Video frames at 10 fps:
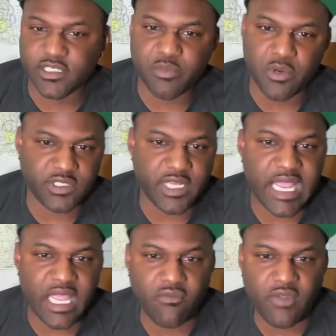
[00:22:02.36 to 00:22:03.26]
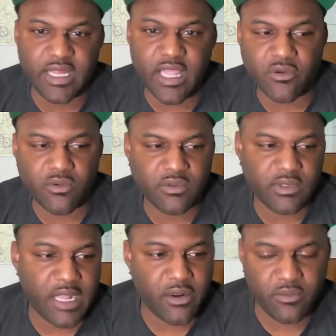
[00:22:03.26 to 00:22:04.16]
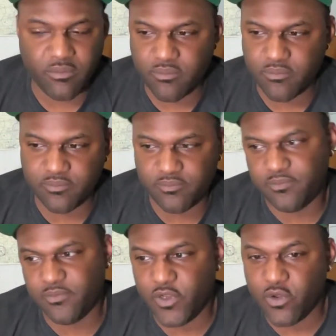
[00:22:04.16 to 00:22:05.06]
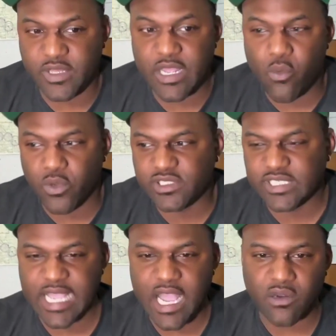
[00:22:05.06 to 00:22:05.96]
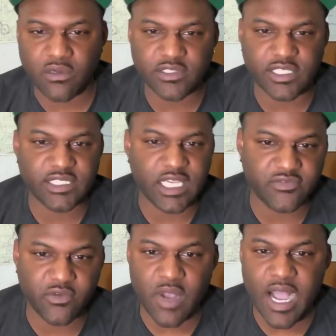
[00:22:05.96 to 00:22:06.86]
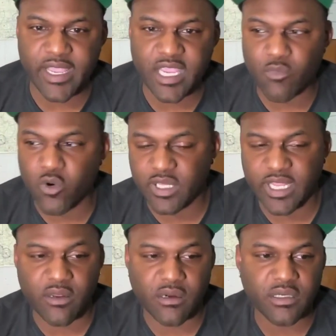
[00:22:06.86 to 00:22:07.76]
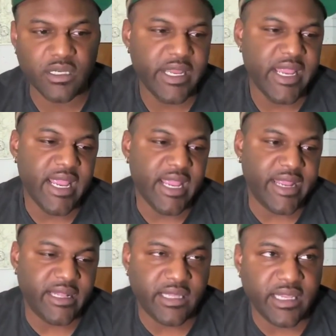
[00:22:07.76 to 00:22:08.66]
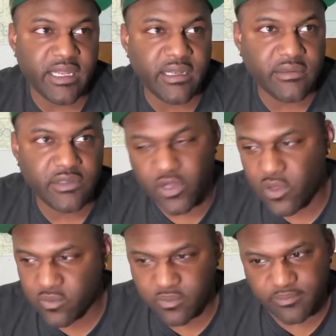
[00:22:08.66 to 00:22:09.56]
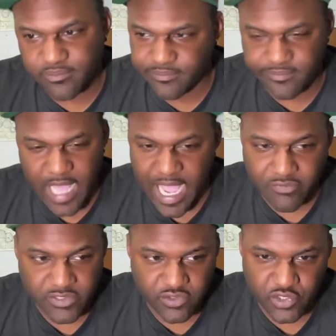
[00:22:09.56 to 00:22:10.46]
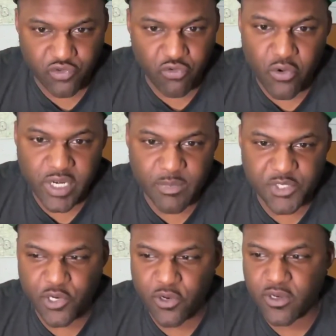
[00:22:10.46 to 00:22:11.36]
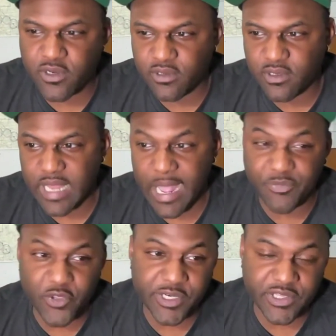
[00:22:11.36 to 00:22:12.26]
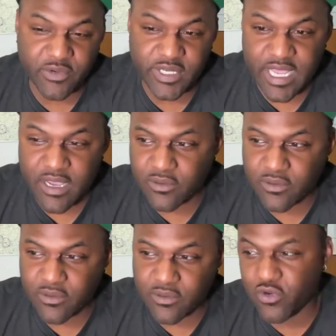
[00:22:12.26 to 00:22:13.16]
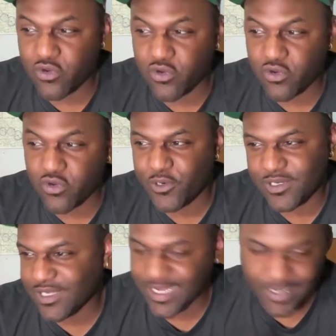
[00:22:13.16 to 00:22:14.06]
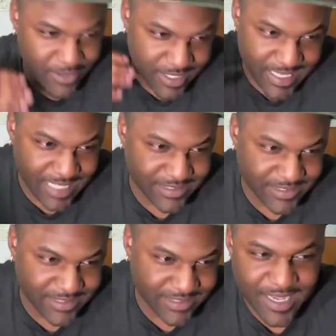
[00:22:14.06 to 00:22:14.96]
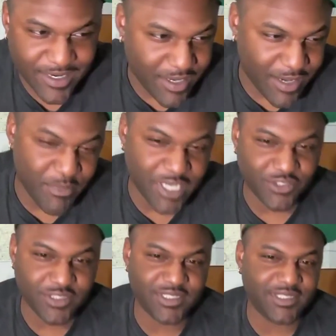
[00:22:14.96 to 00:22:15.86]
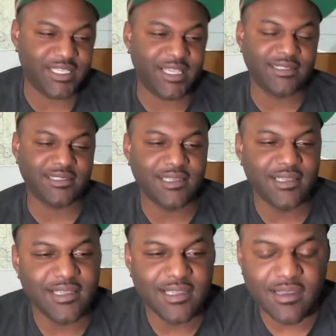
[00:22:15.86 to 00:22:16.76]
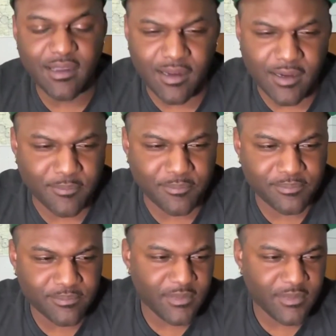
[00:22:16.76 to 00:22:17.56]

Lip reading: person have, and that'll now we'll see how successful I am or they are. And then, I've just growing and maturing. I'm 33 now, growing and maturing. Like, all right, that's really not a measure of success. Um,